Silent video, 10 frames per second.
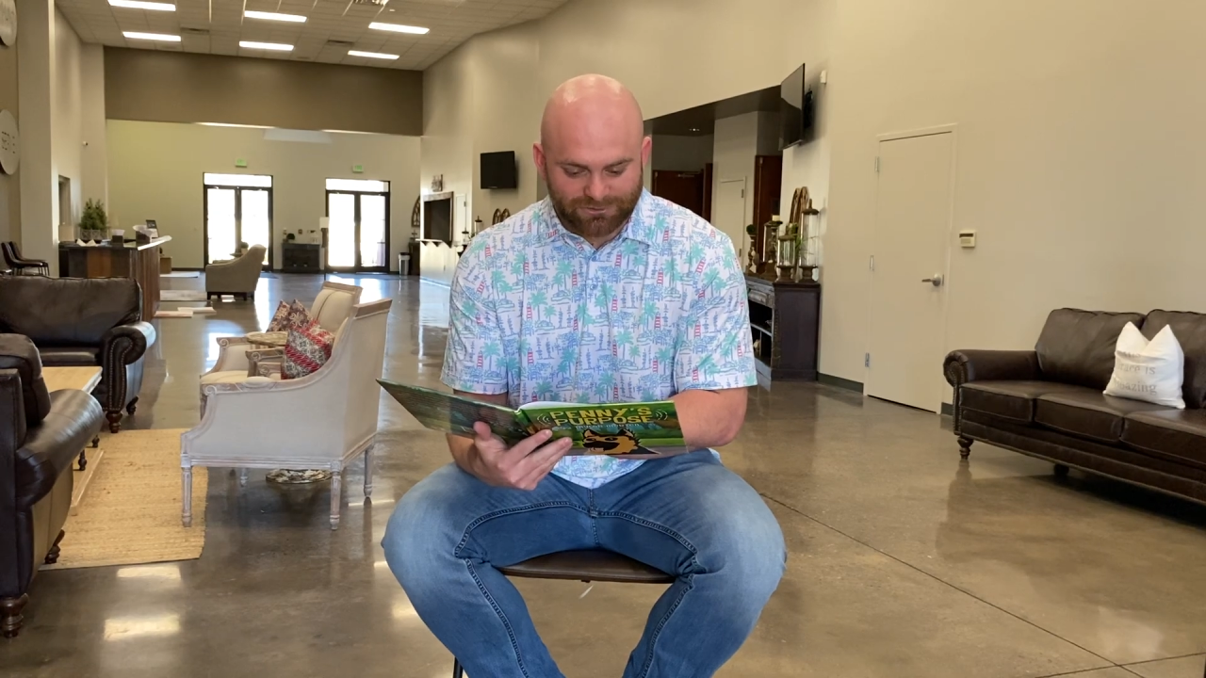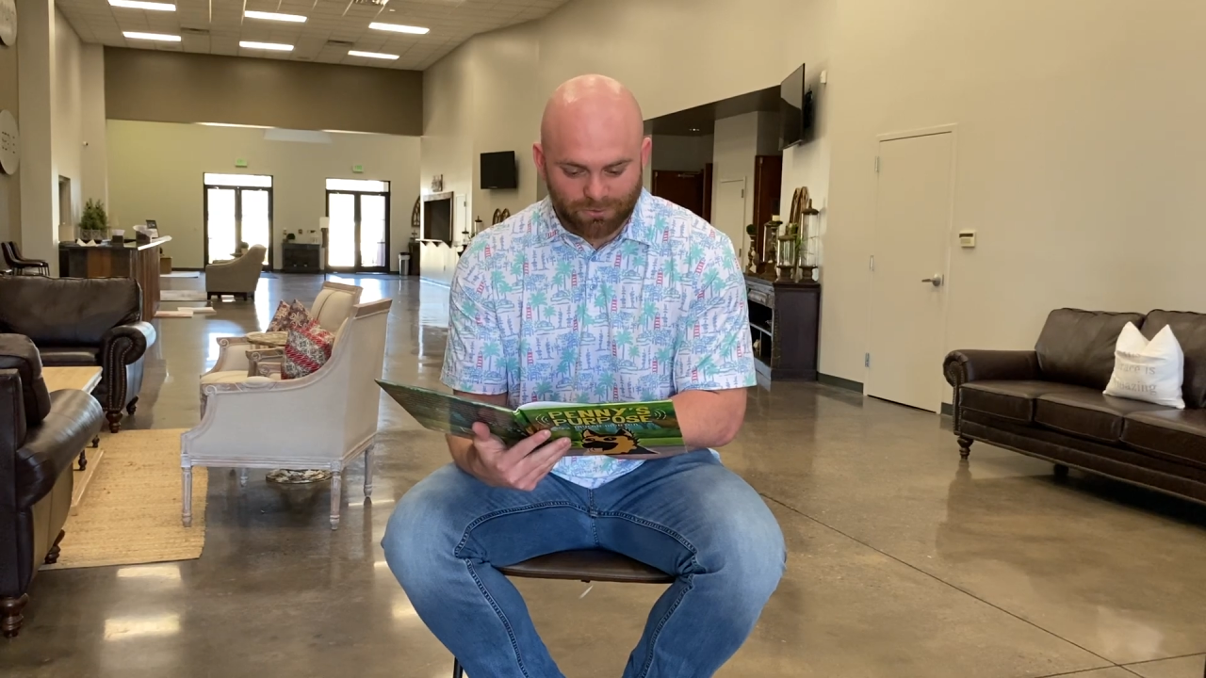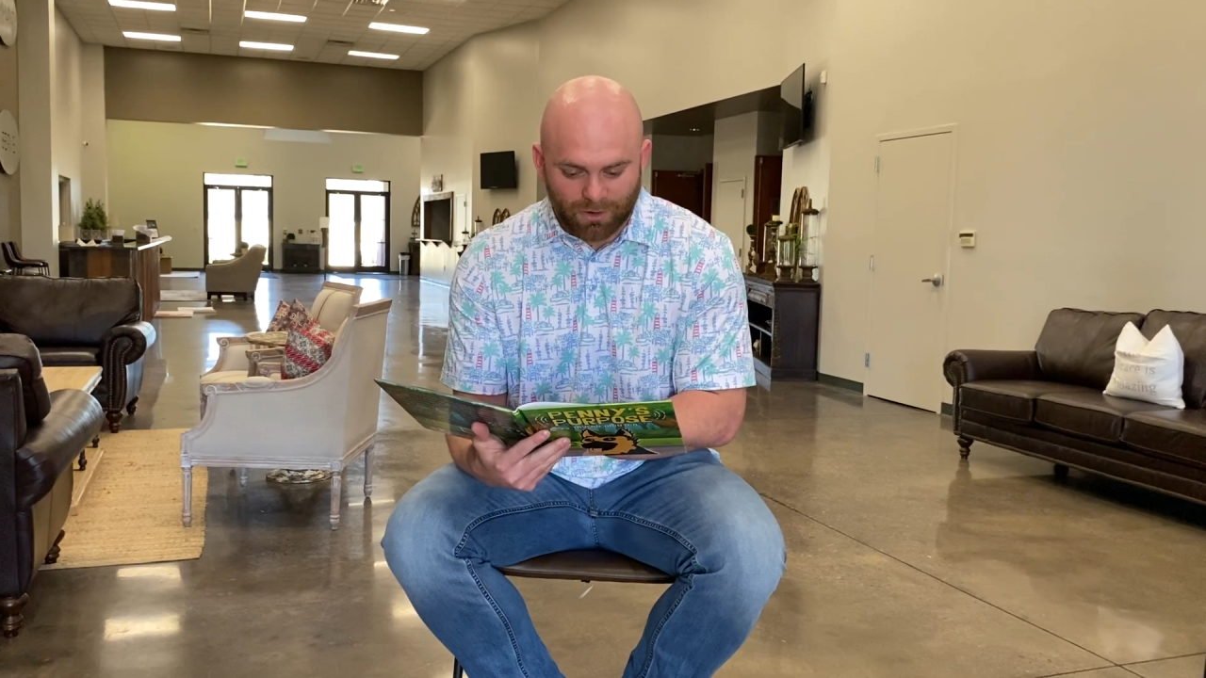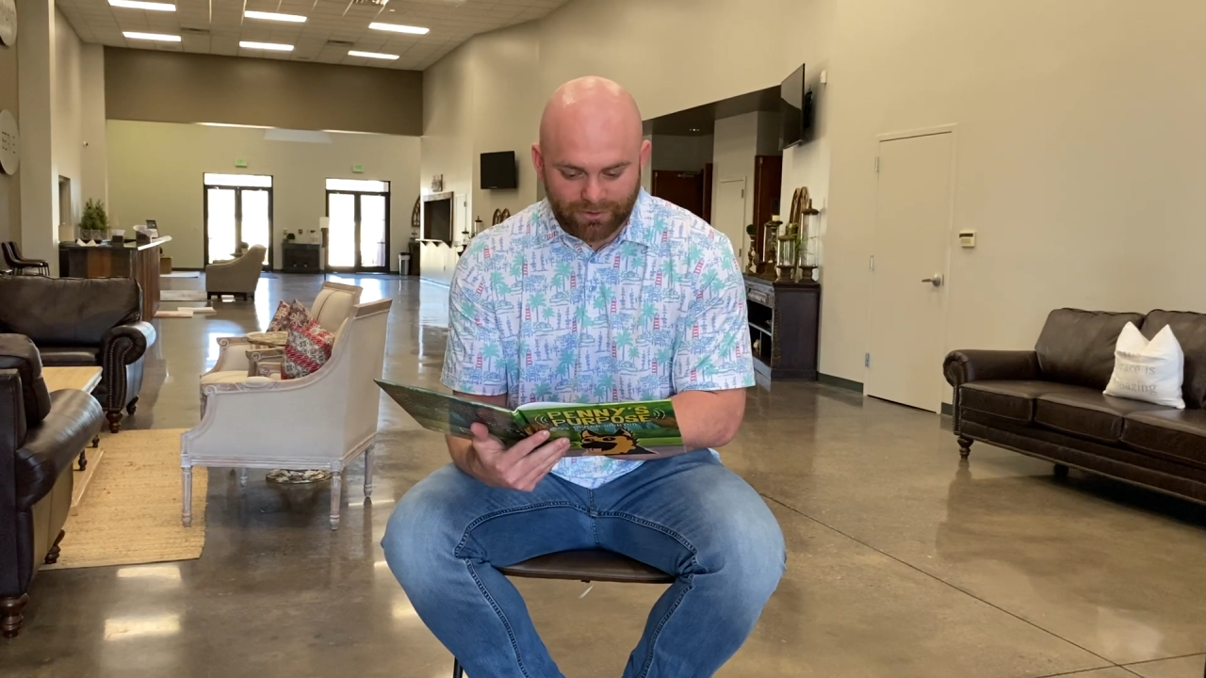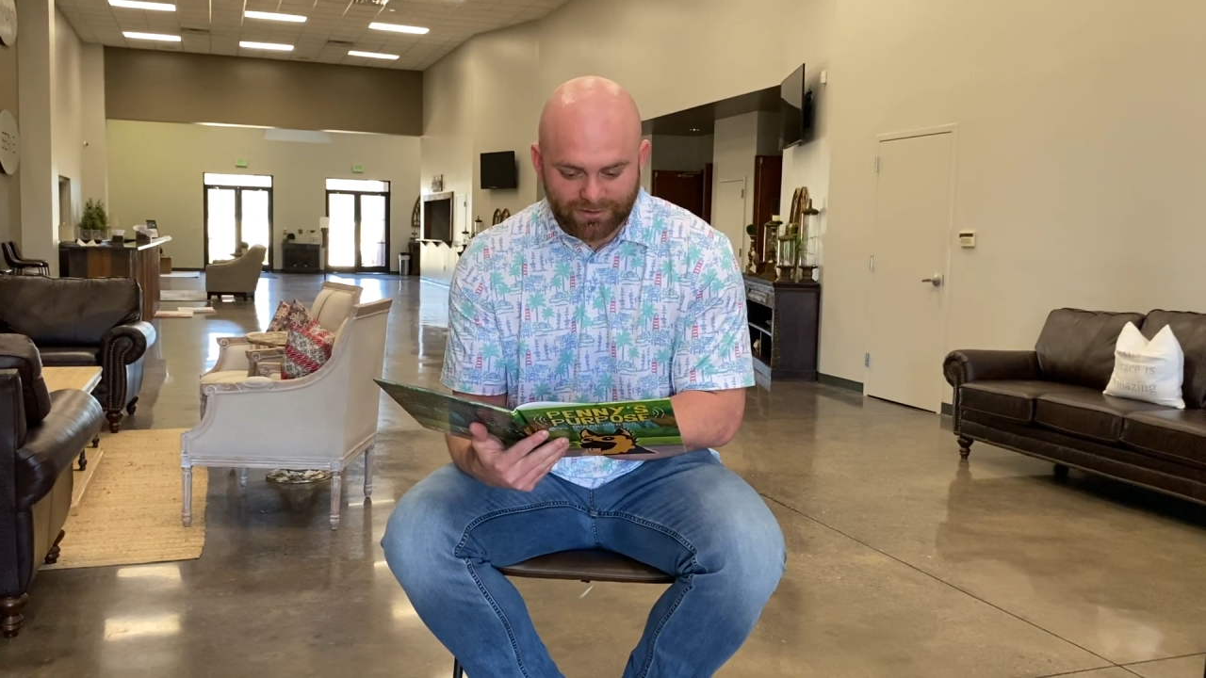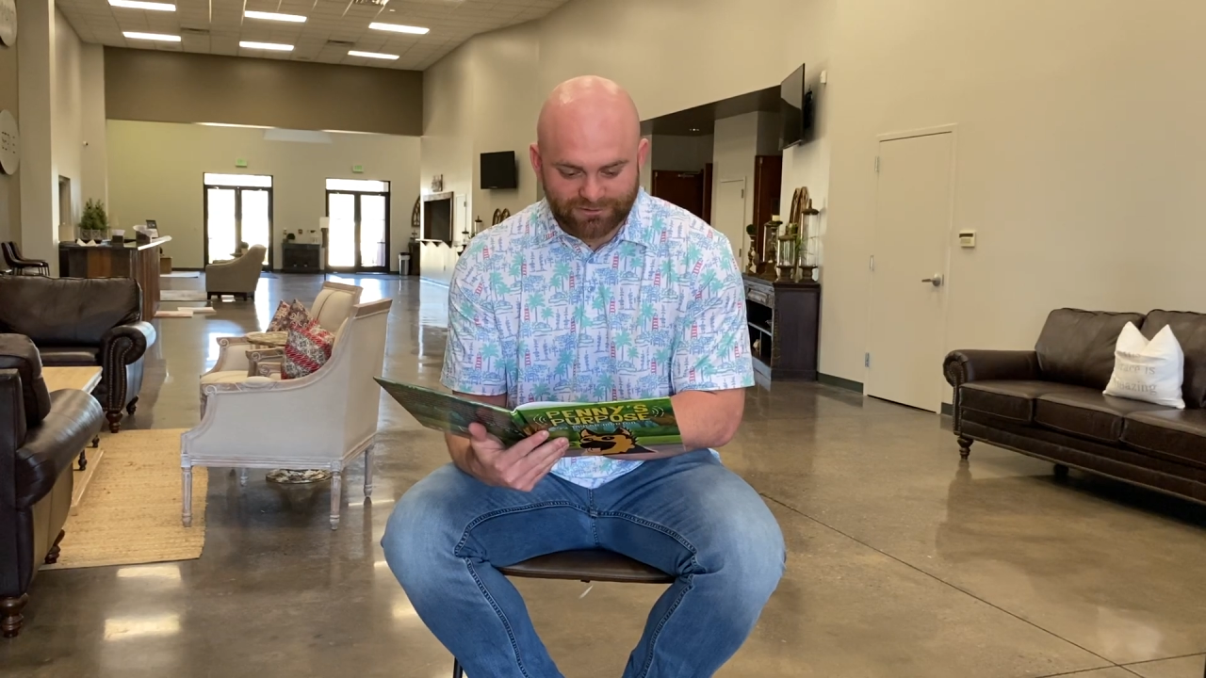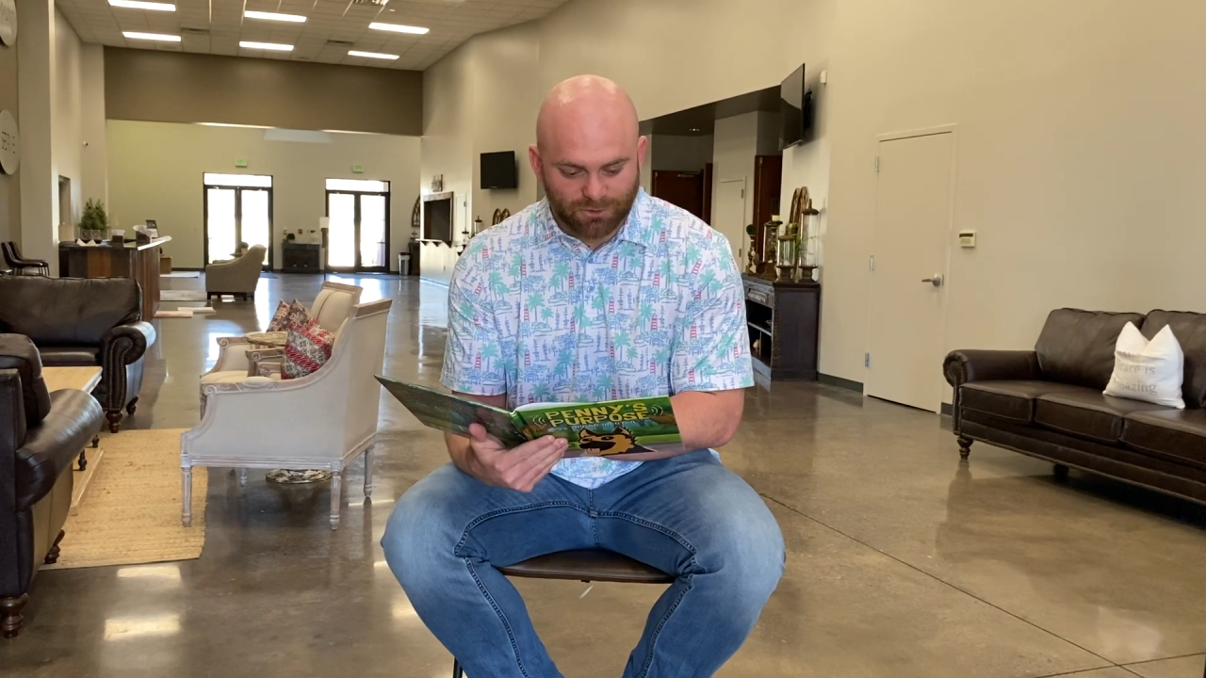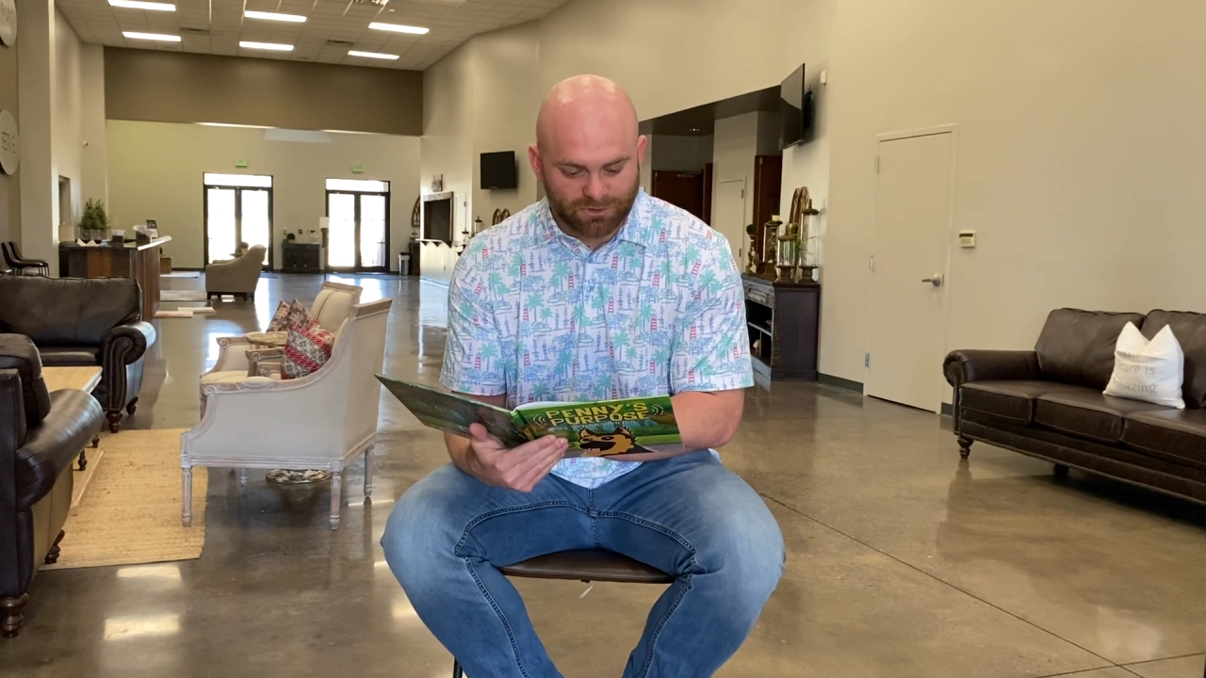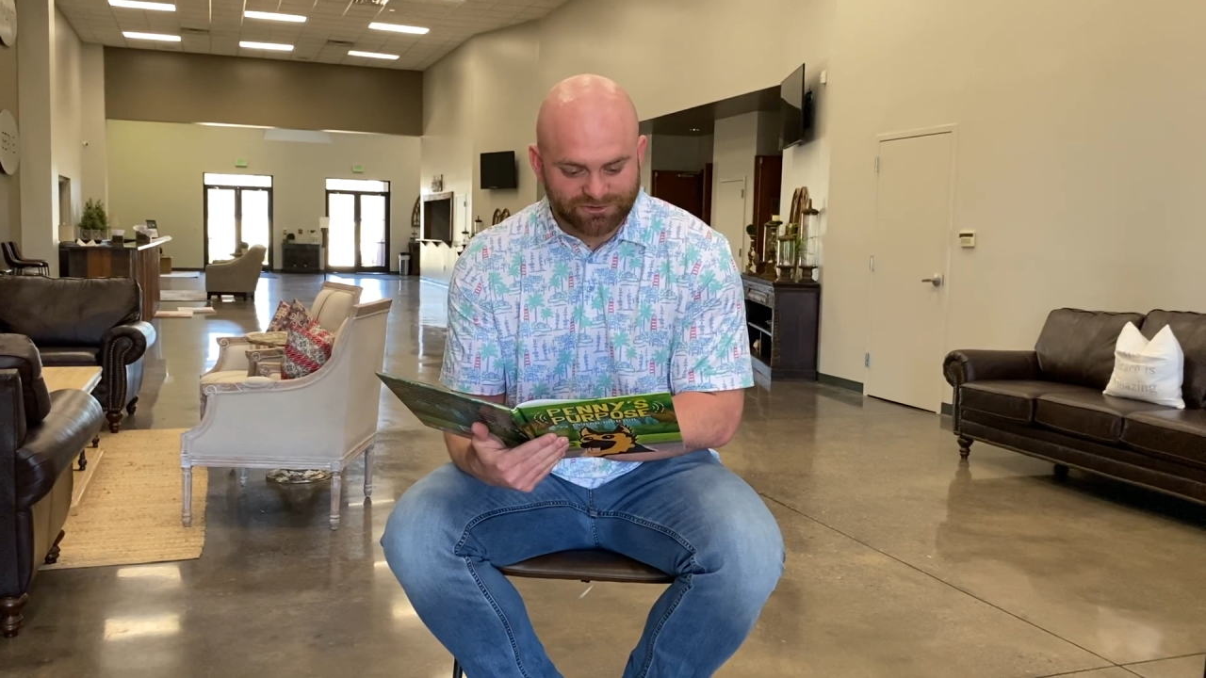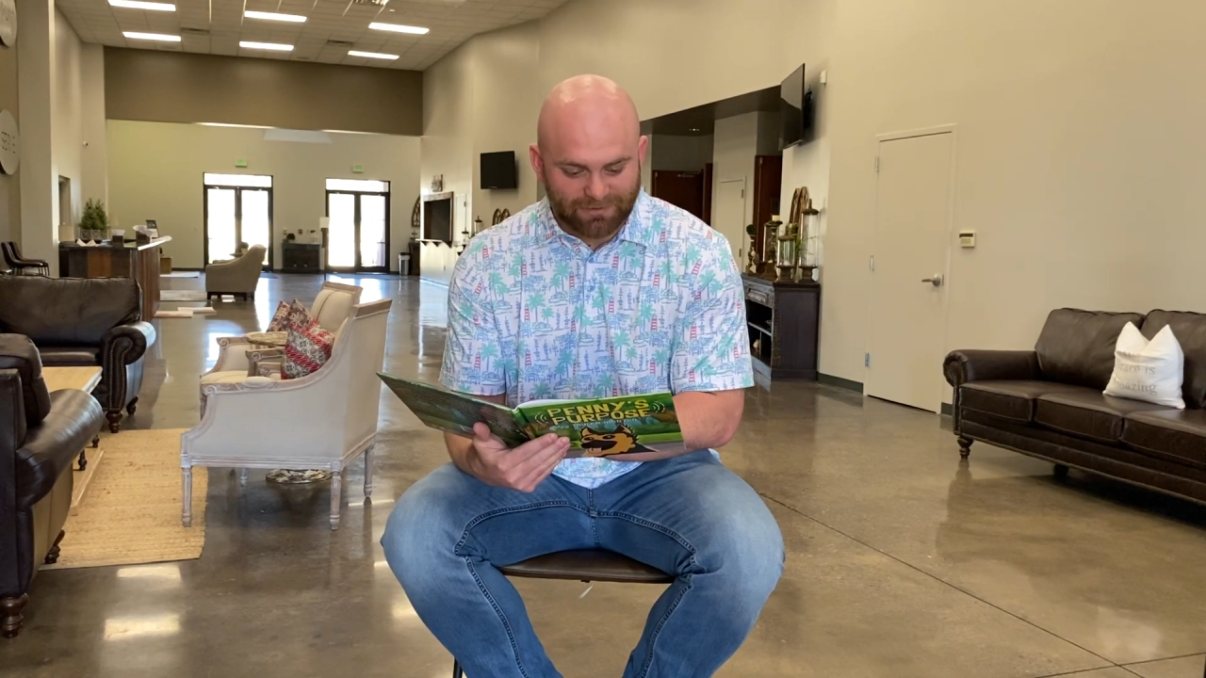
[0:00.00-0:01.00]
was walking
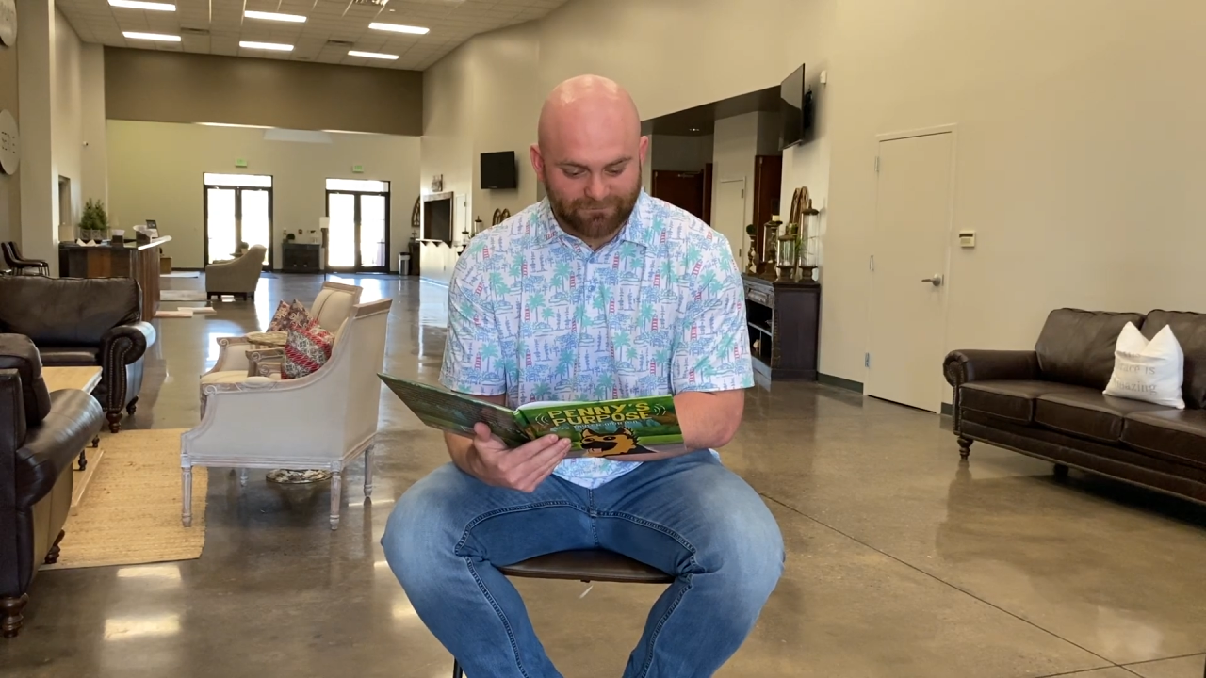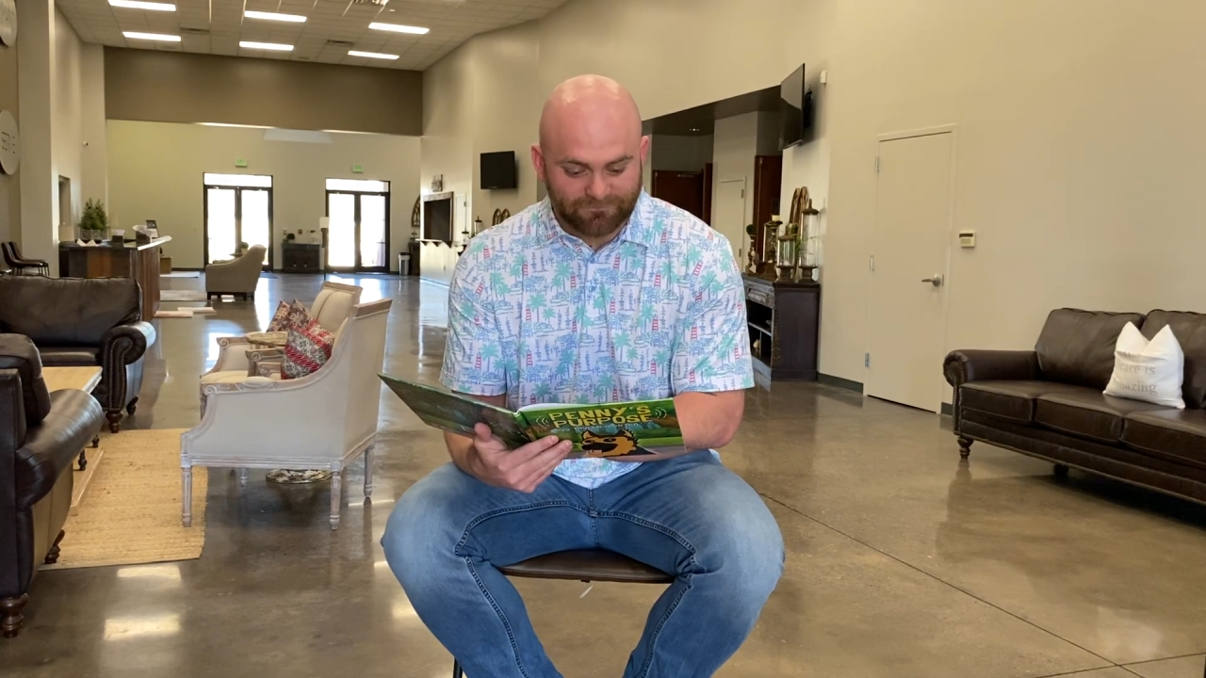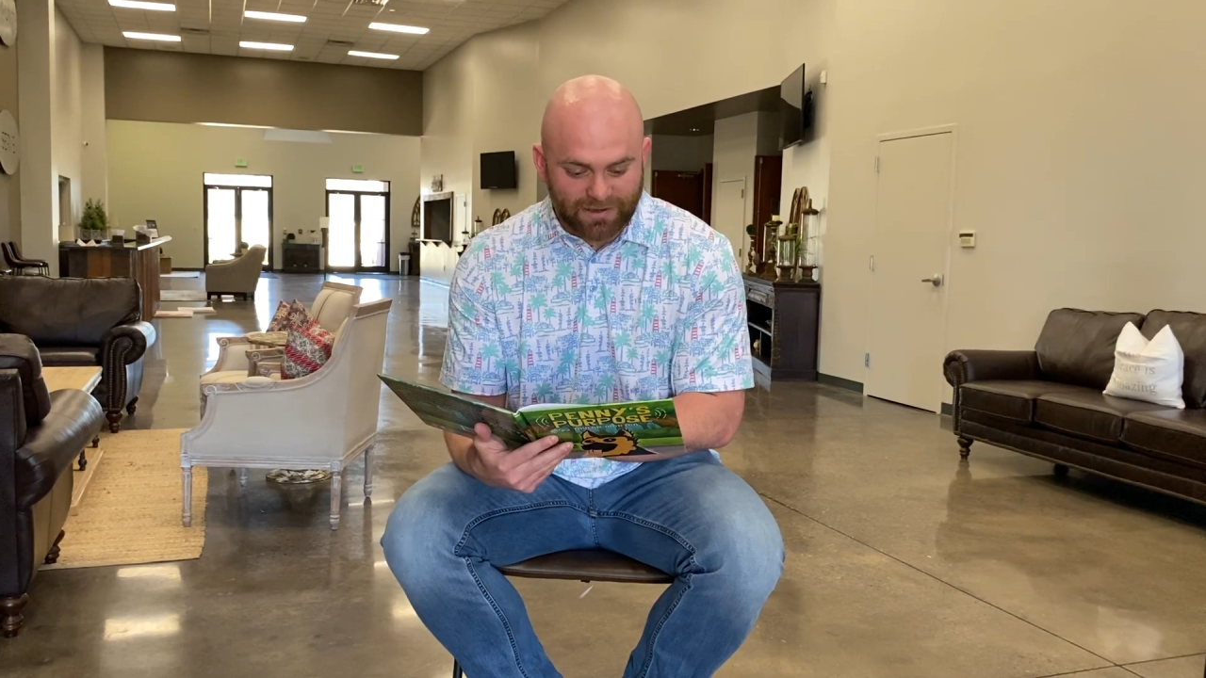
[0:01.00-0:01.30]
towards my